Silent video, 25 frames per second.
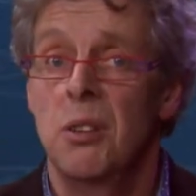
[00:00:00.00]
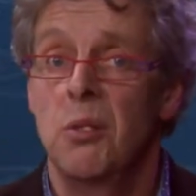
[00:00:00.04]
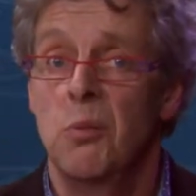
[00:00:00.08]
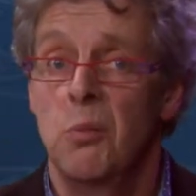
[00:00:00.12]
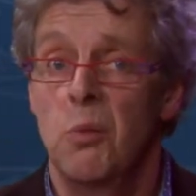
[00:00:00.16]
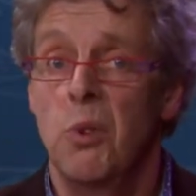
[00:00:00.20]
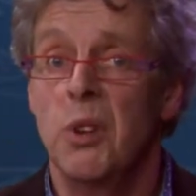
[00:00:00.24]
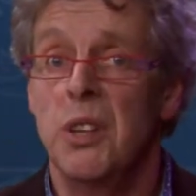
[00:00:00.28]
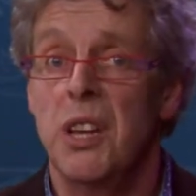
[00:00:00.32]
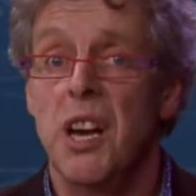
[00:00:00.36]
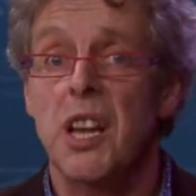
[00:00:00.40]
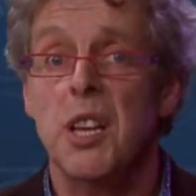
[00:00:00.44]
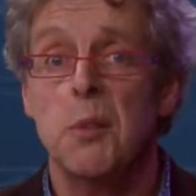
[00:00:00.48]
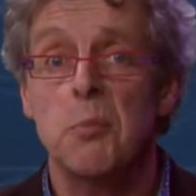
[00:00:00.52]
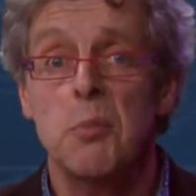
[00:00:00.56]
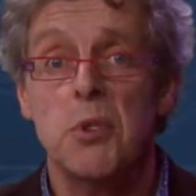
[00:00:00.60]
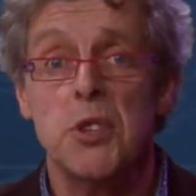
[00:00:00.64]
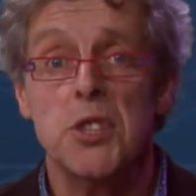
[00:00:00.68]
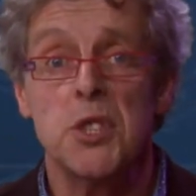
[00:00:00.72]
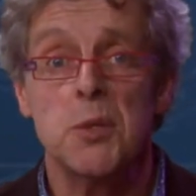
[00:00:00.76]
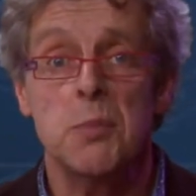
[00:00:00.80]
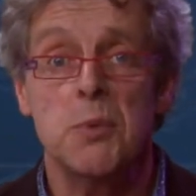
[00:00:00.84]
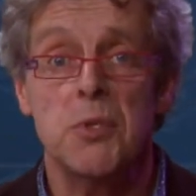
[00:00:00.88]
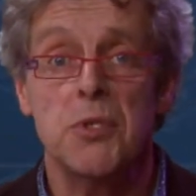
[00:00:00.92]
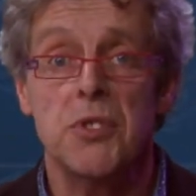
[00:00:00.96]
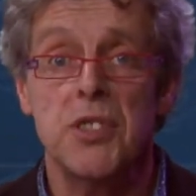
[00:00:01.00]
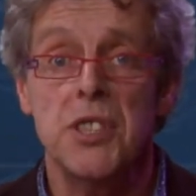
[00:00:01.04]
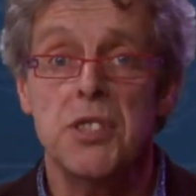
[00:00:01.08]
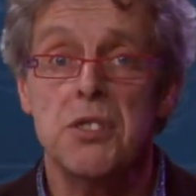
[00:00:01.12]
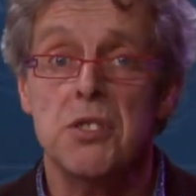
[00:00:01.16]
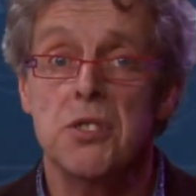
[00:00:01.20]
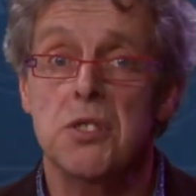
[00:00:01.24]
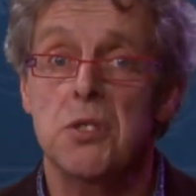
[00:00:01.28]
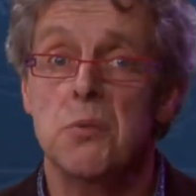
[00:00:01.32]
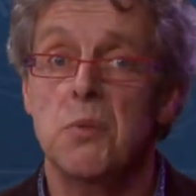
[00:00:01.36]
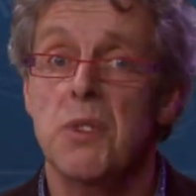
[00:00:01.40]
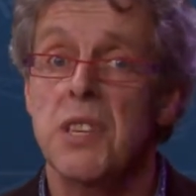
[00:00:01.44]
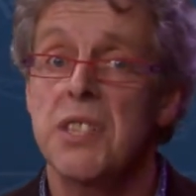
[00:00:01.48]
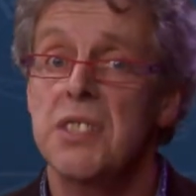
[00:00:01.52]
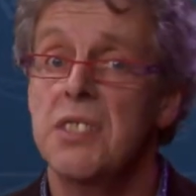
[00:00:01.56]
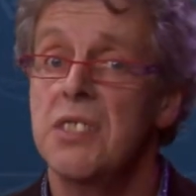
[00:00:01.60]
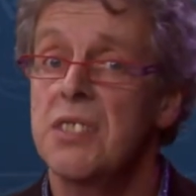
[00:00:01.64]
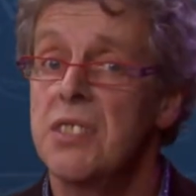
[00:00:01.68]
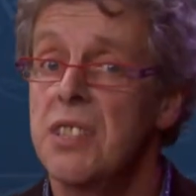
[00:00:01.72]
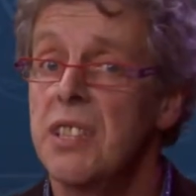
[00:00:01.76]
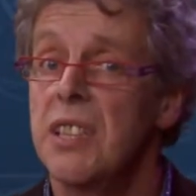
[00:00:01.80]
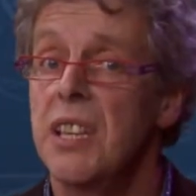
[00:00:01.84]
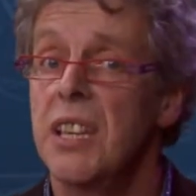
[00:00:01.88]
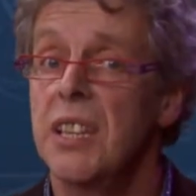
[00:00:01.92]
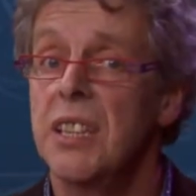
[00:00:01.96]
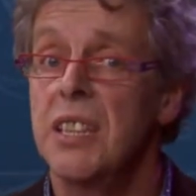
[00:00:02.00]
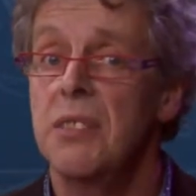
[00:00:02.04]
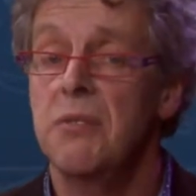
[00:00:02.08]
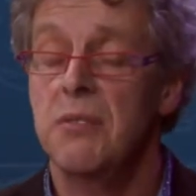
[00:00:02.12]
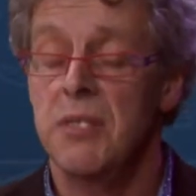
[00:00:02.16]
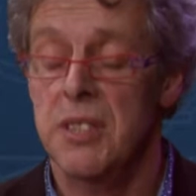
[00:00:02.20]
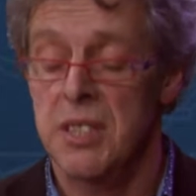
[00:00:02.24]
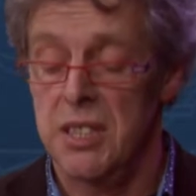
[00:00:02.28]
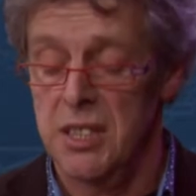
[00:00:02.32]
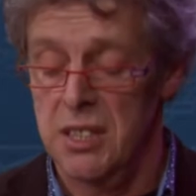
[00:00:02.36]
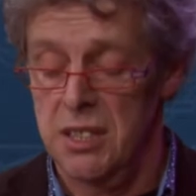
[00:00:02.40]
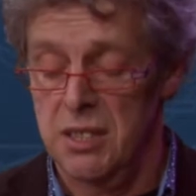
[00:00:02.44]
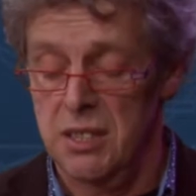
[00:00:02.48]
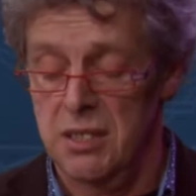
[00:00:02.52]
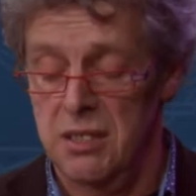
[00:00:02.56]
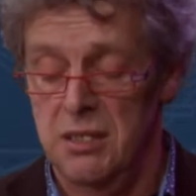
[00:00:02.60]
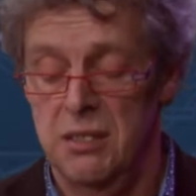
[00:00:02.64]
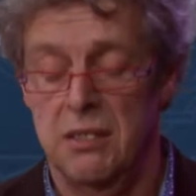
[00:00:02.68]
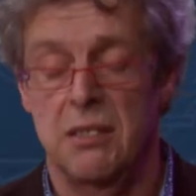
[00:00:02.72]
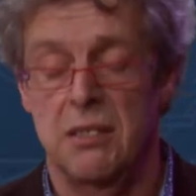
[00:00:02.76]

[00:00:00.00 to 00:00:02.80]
What are the possible research questions and activities?